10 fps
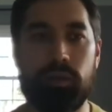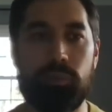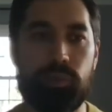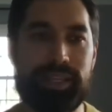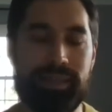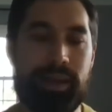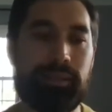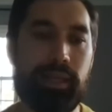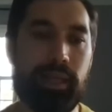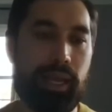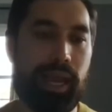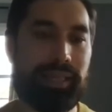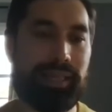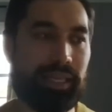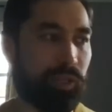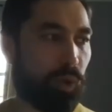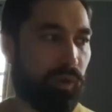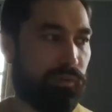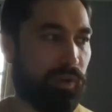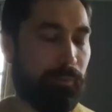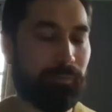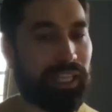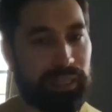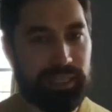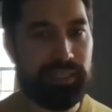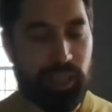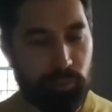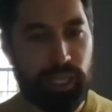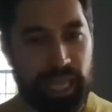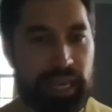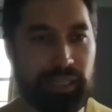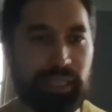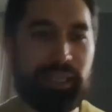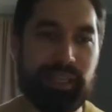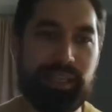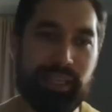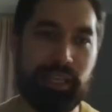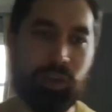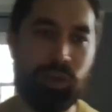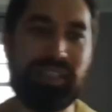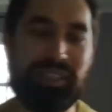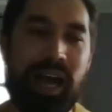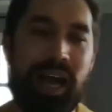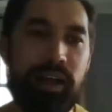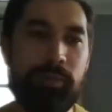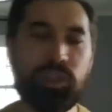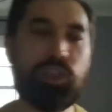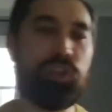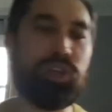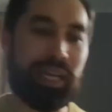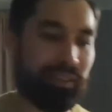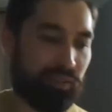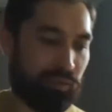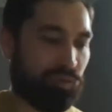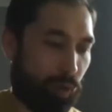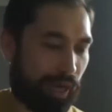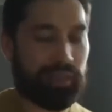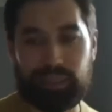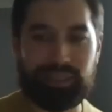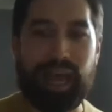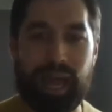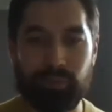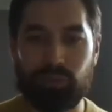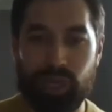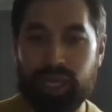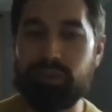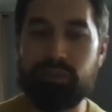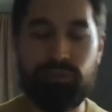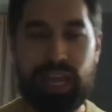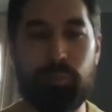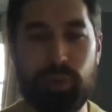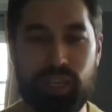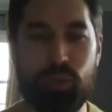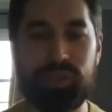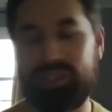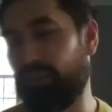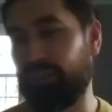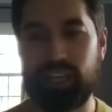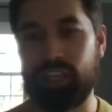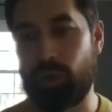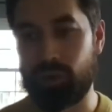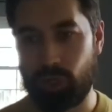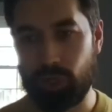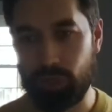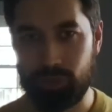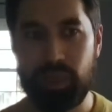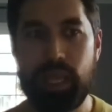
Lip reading: president, I think he's sort of least implicated in a sense that he's not. You cannot directly tie him to any of that, but he was definitely in those circles.